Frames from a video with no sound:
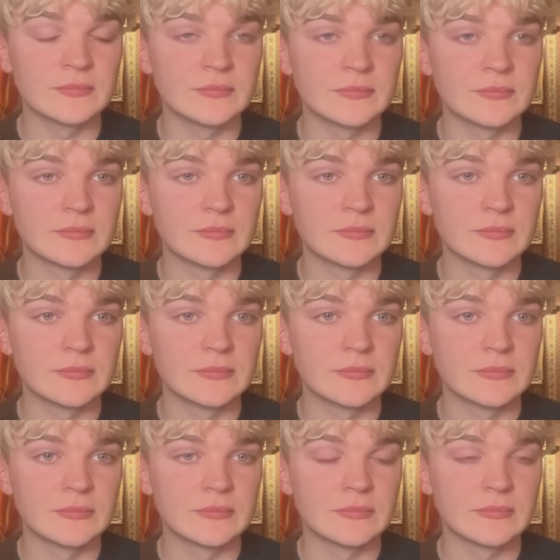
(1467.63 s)

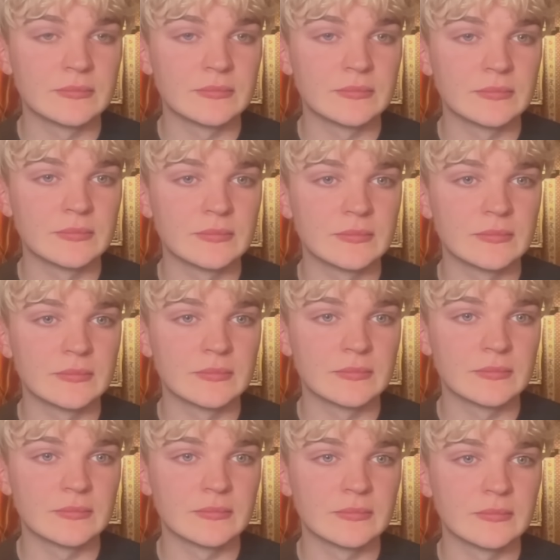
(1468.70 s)

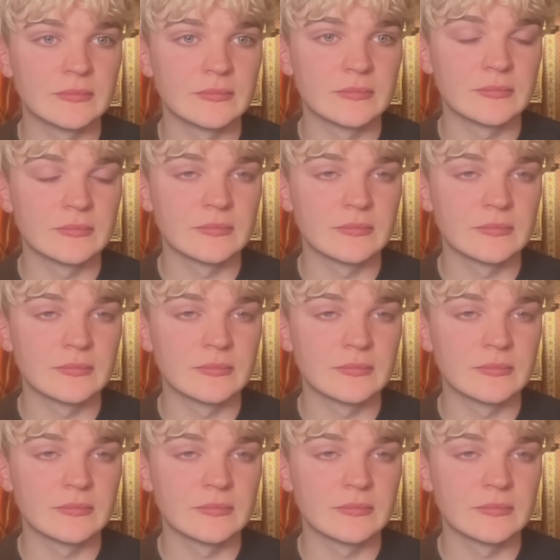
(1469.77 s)
This person isn't speaking.